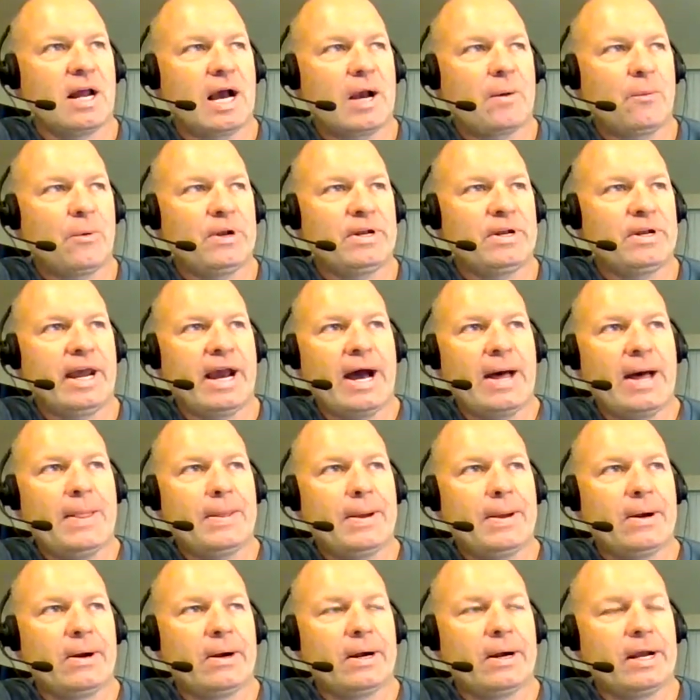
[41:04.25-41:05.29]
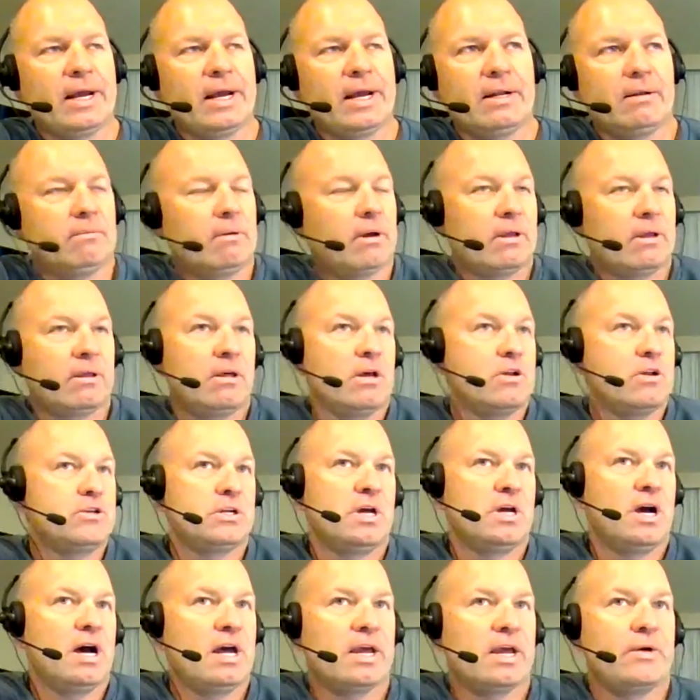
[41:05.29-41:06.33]
I went down there, and I kid you
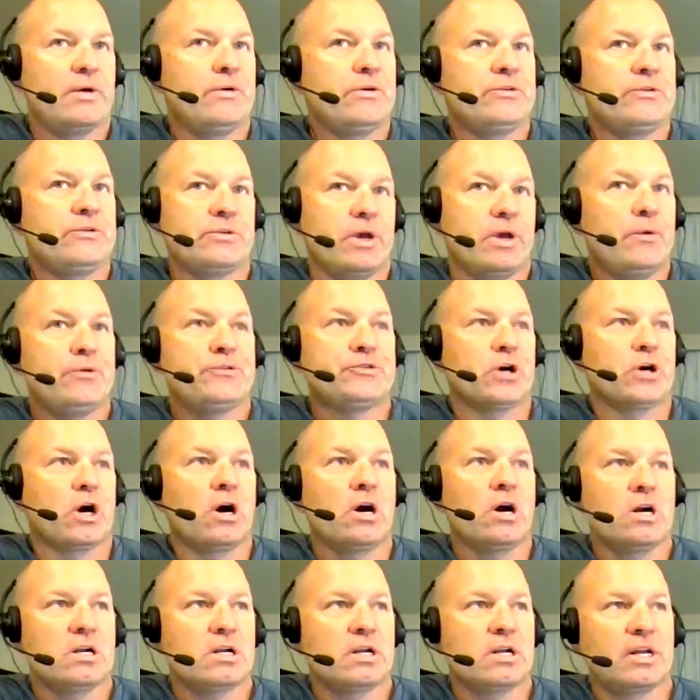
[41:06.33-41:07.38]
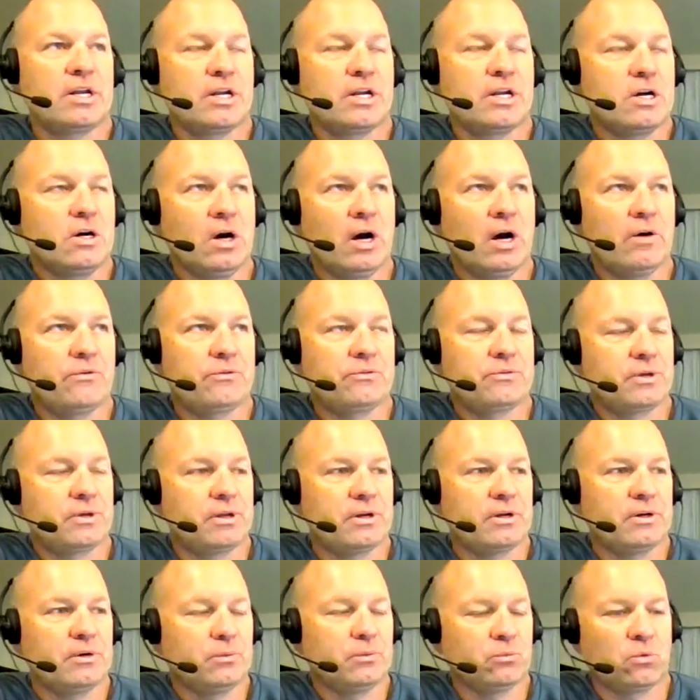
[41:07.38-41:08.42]
not, it was hard. I was,
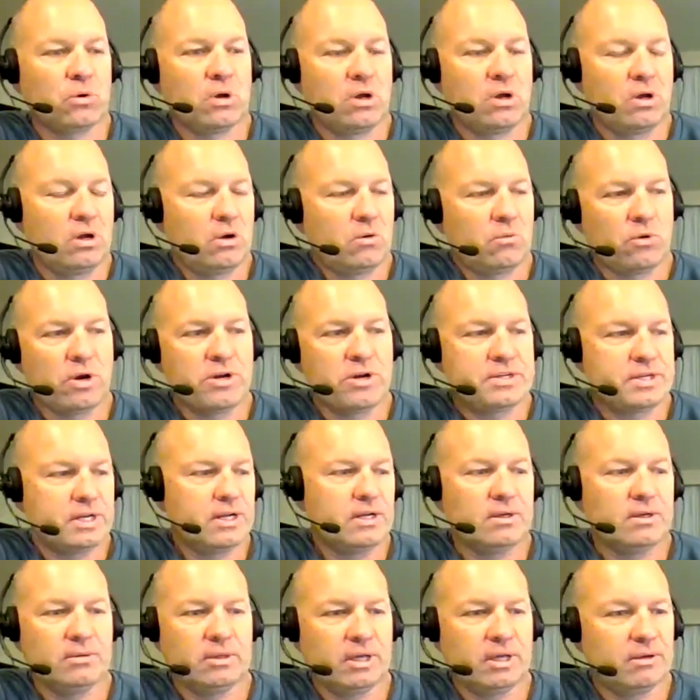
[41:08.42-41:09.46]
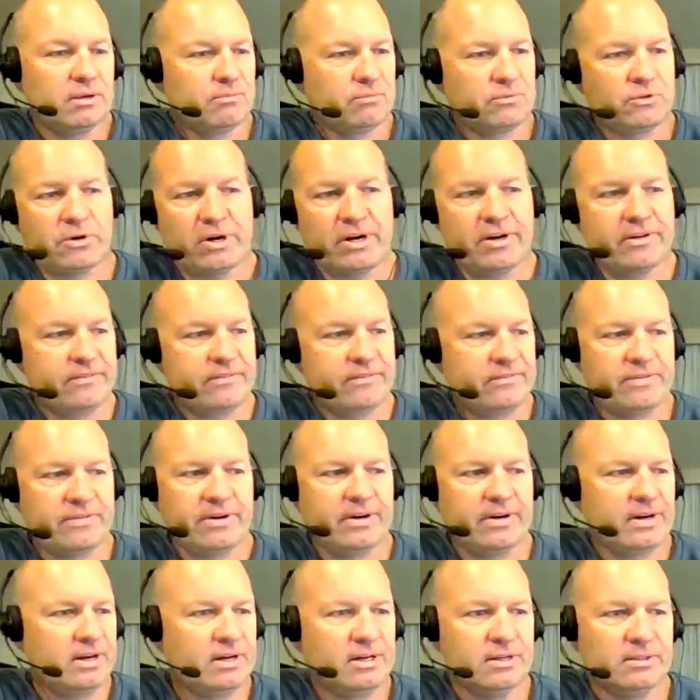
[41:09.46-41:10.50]
renting and trying to
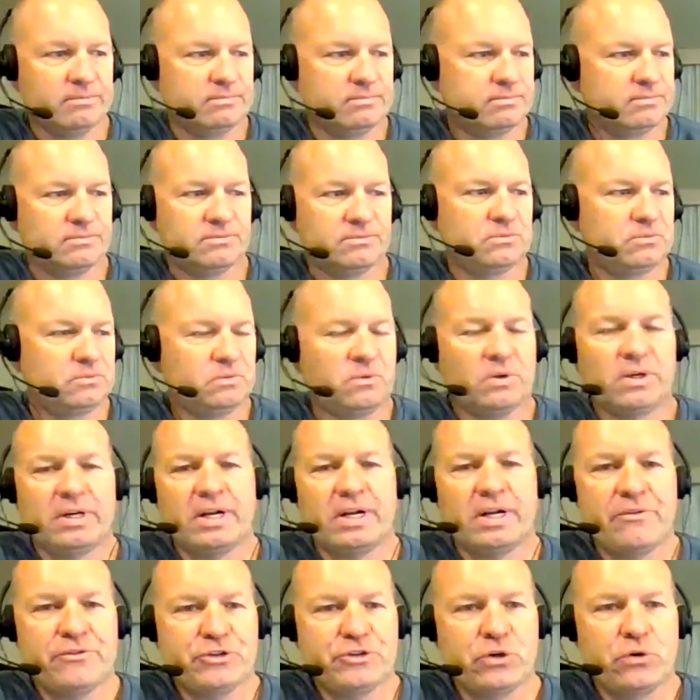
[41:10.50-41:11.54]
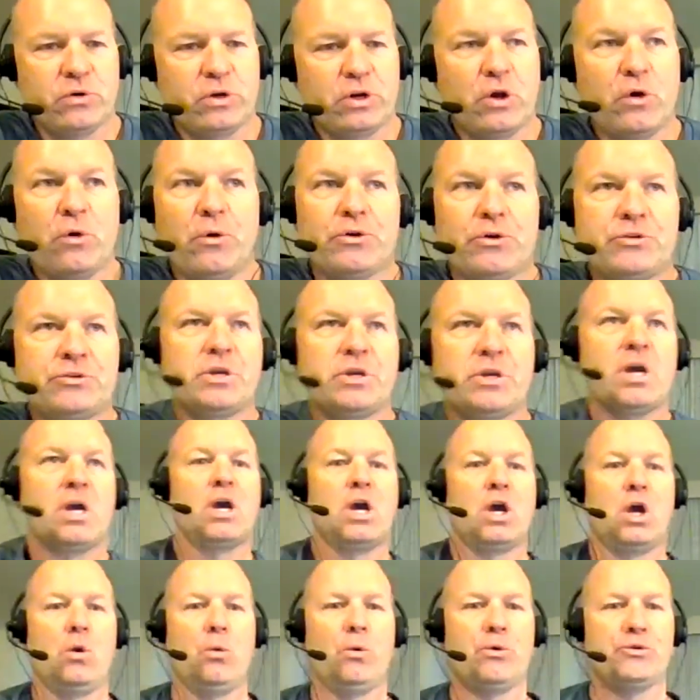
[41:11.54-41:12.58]
figure out what I was doing, who
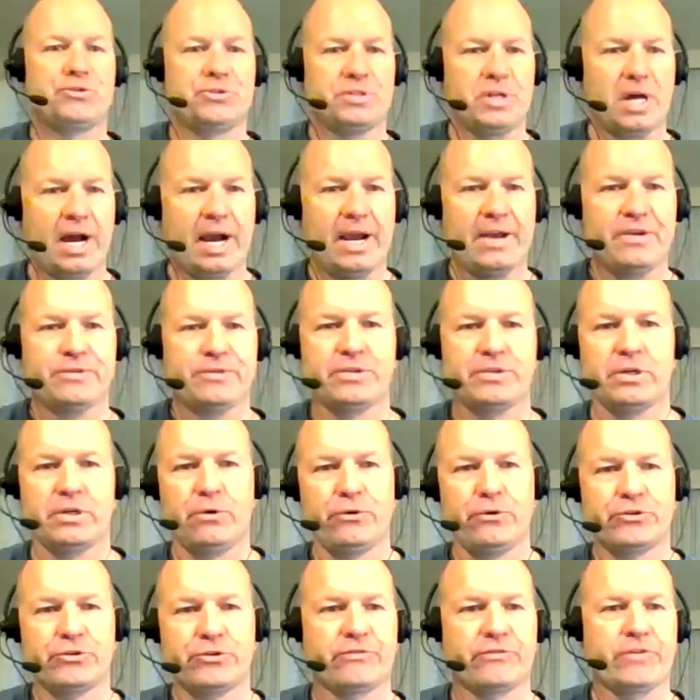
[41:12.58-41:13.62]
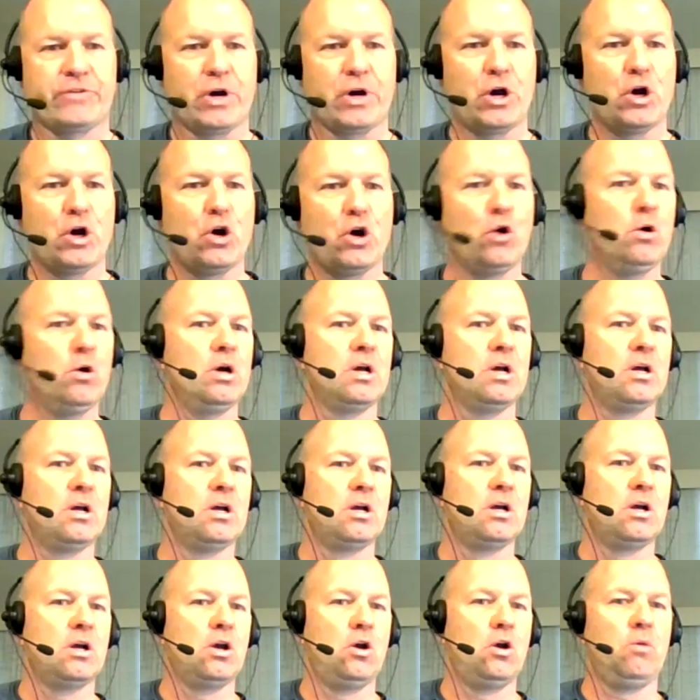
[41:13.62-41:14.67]
was nice, who was a foe,
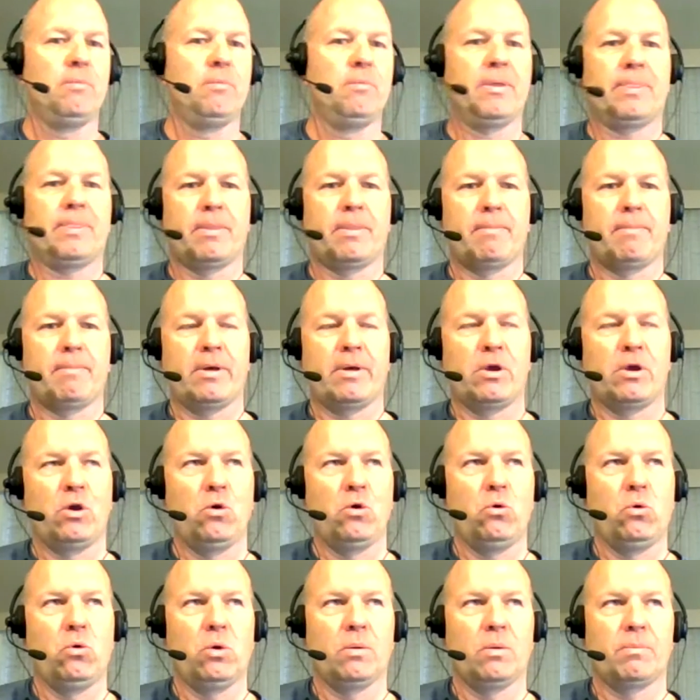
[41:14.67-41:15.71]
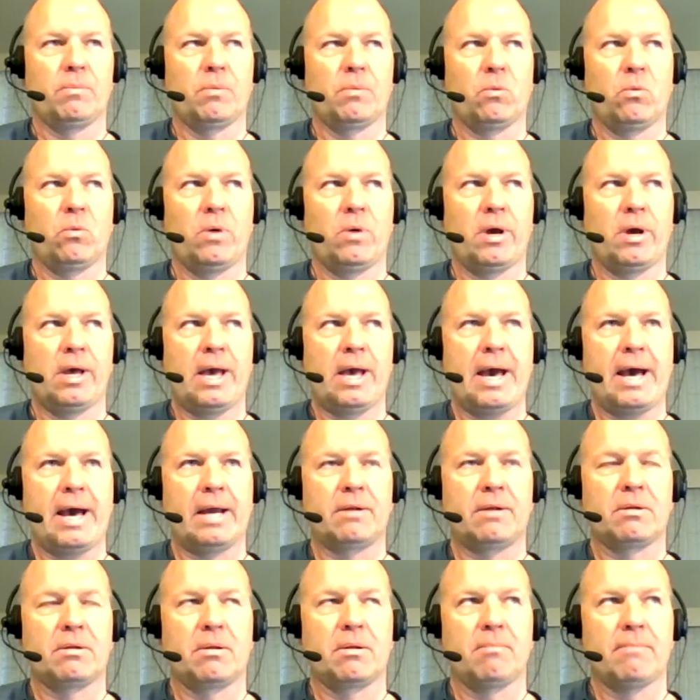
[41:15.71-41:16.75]
who
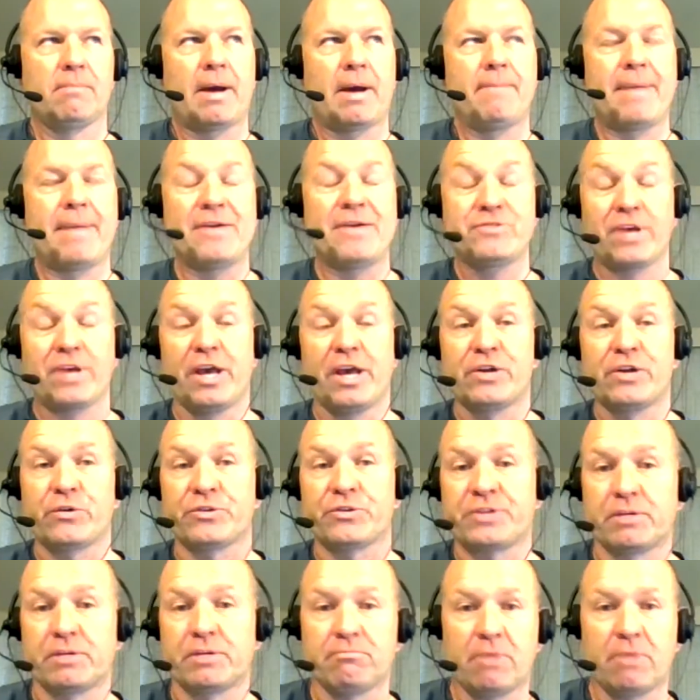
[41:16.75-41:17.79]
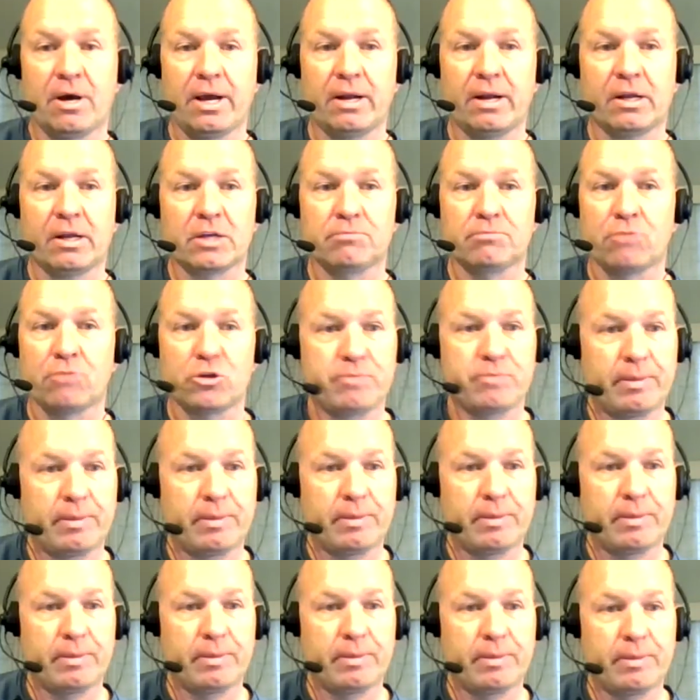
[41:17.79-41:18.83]
had my best interest in mind, because most
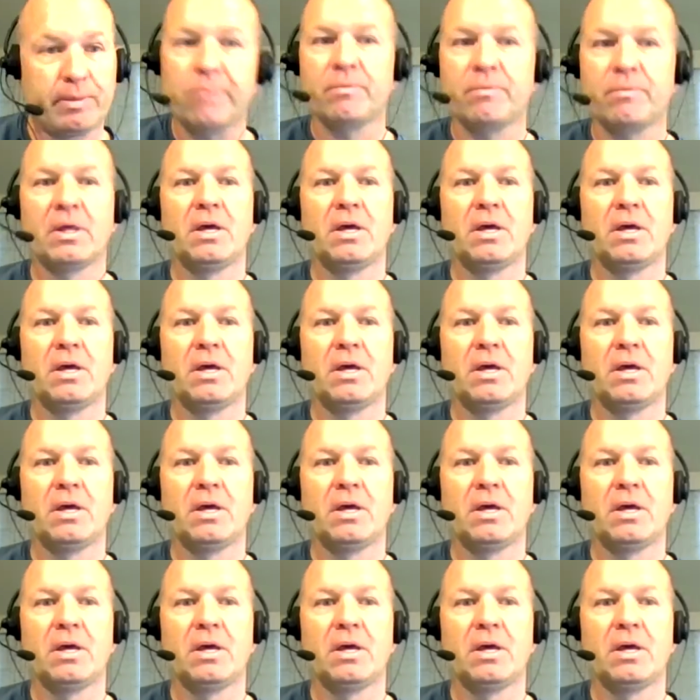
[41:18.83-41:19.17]
people don't.